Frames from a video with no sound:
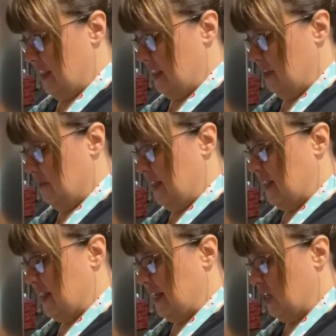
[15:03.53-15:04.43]
Mix
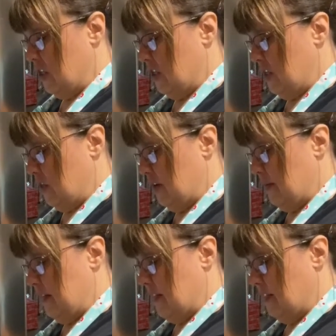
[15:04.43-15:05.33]
that good
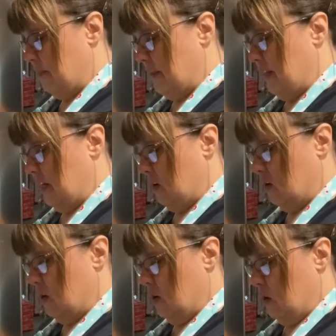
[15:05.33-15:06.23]
creaminess up in there.
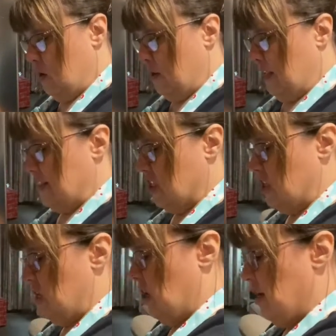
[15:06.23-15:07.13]
Oh, it's good
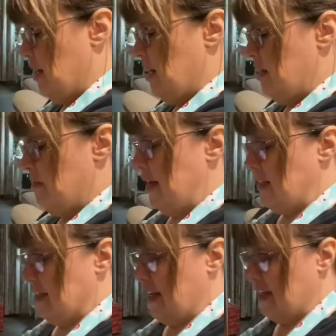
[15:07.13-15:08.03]
and hot. It makes
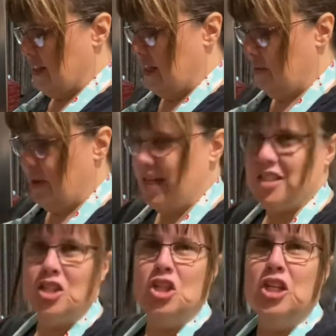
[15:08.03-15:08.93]

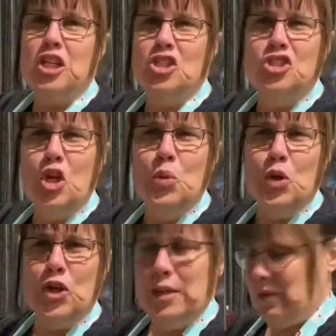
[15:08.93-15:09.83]
the cookies so
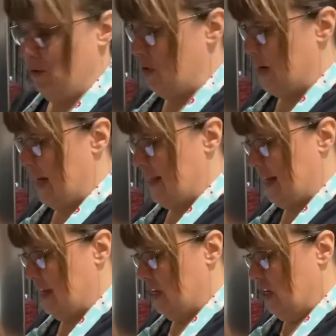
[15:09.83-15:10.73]
creamy when you add
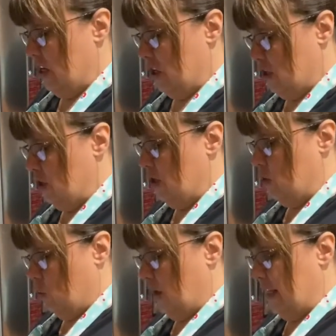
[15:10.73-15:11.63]
that good
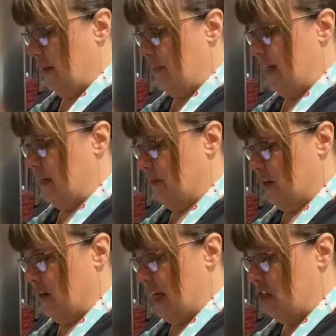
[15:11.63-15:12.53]
quality peanut butter.
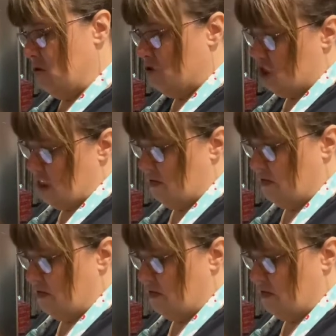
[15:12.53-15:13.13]
And I use Jif.